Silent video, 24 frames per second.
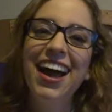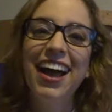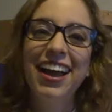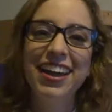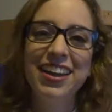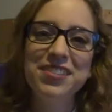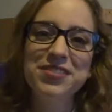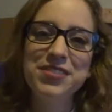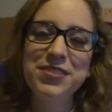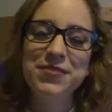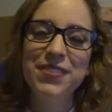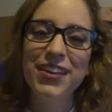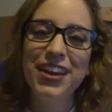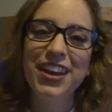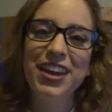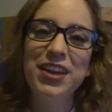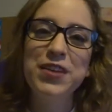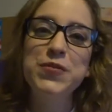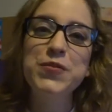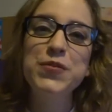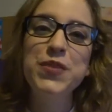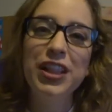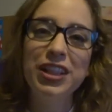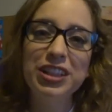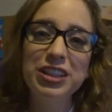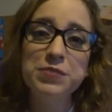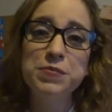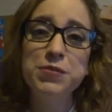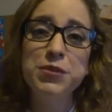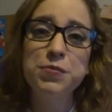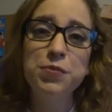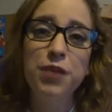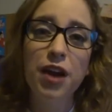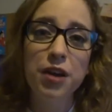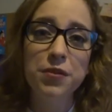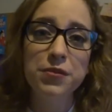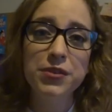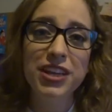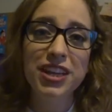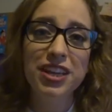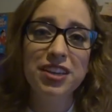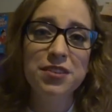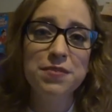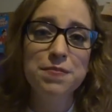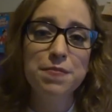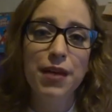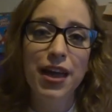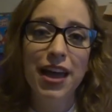Hi everybody, welcome to
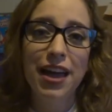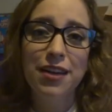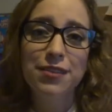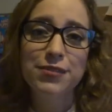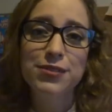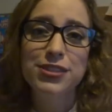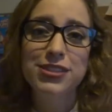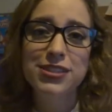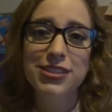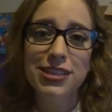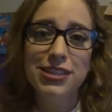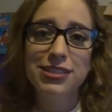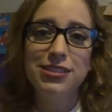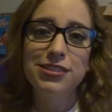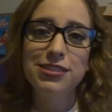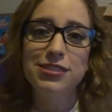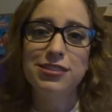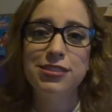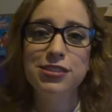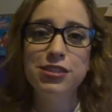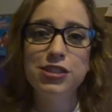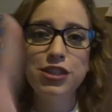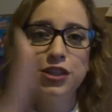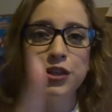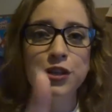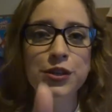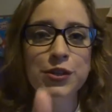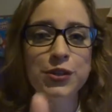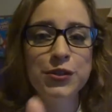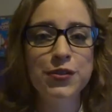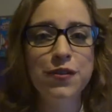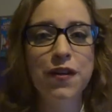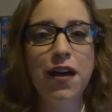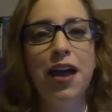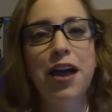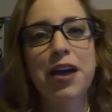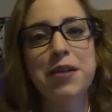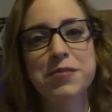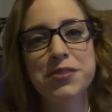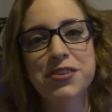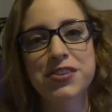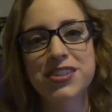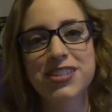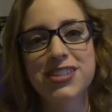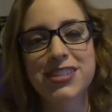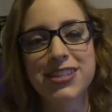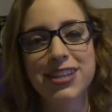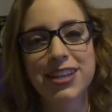BroadwayCon Bound Season 2. I'm
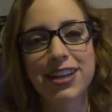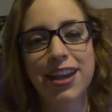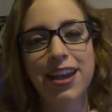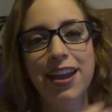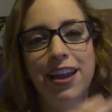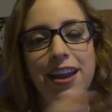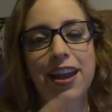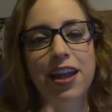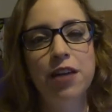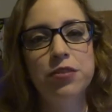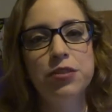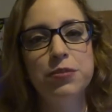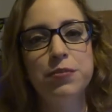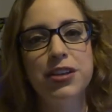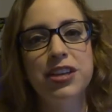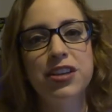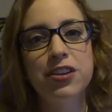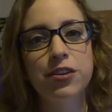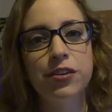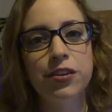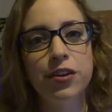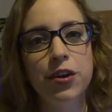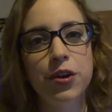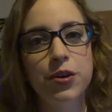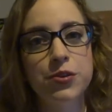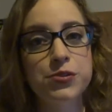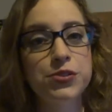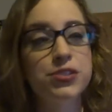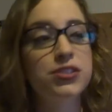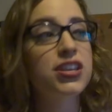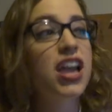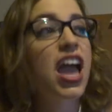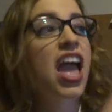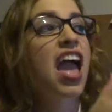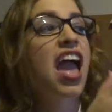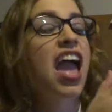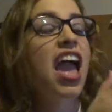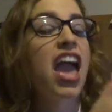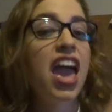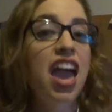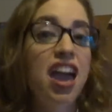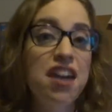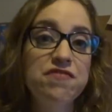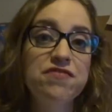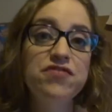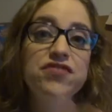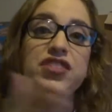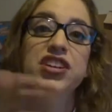Christina and I will be your host
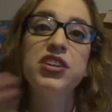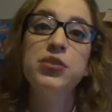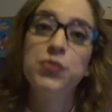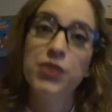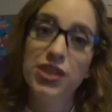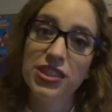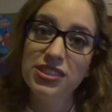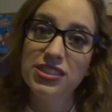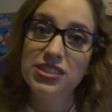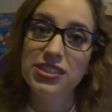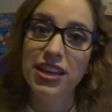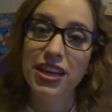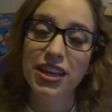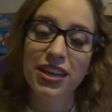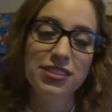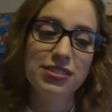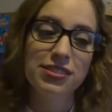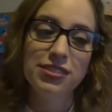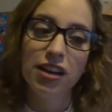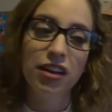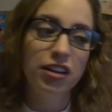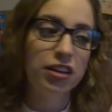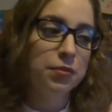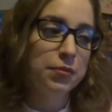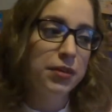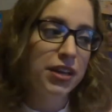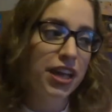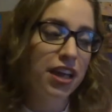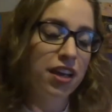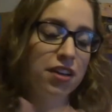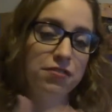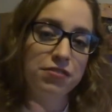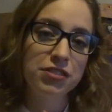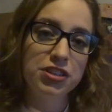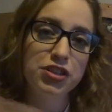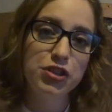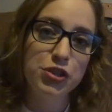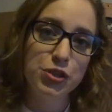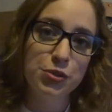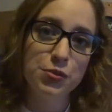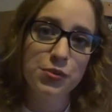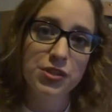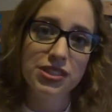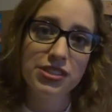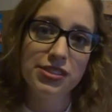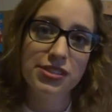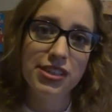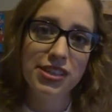every Wednesday. It's not going to be every two
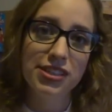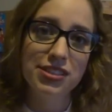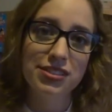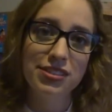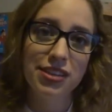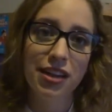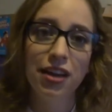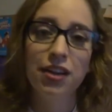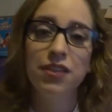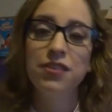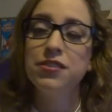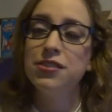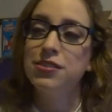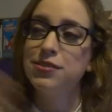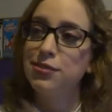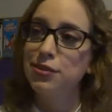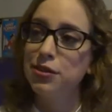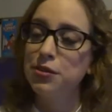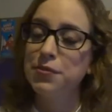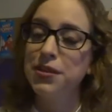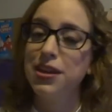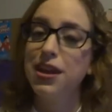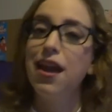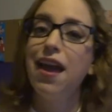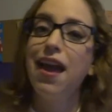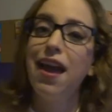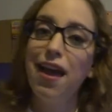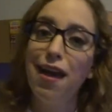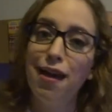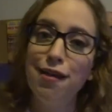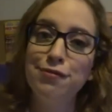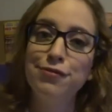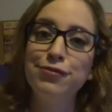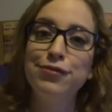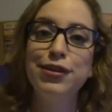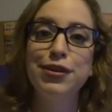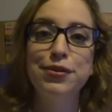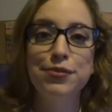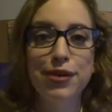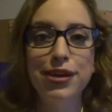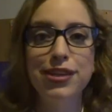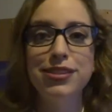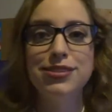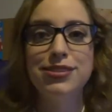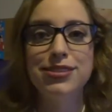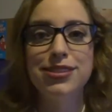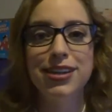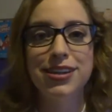Wednesdays now, it's going to be every
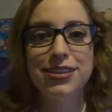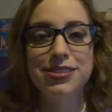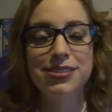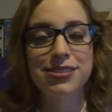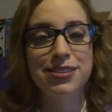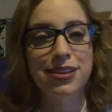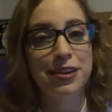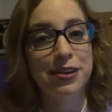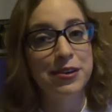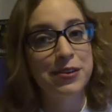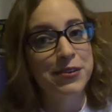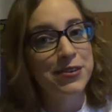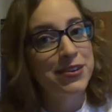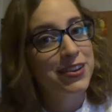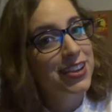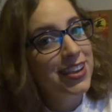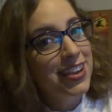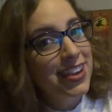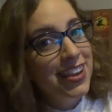Wednesday, so